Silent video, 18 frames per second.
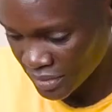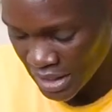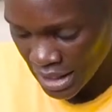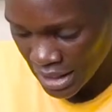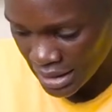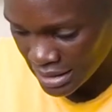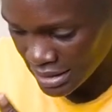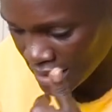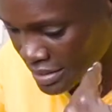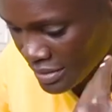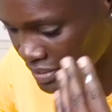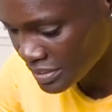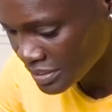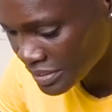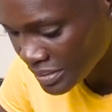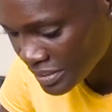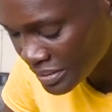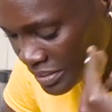Guys,
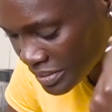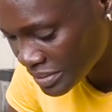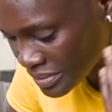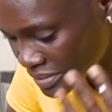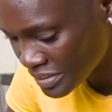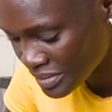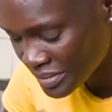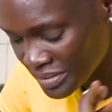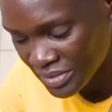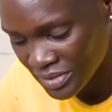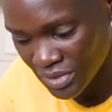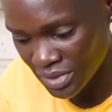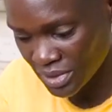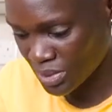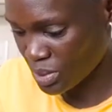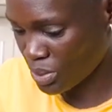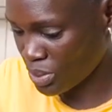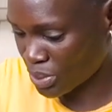
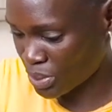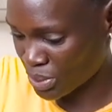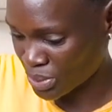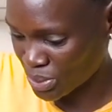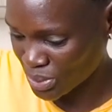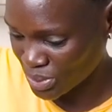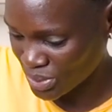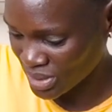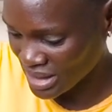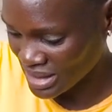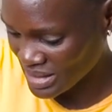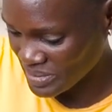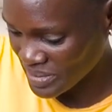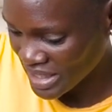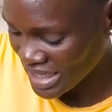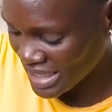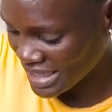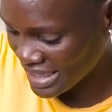oof, the
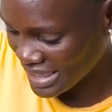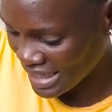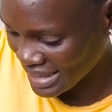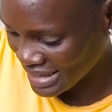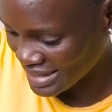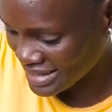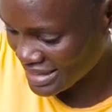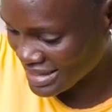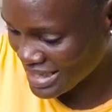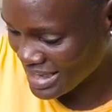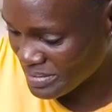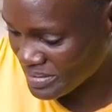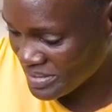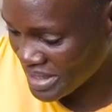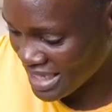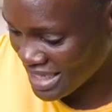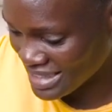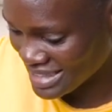smell here is
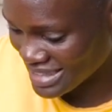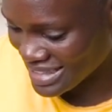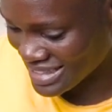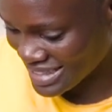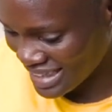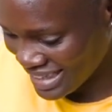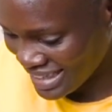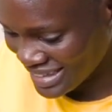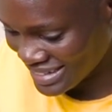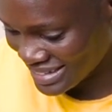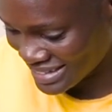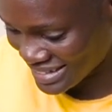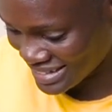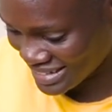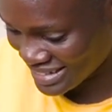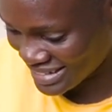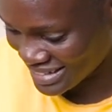amazing.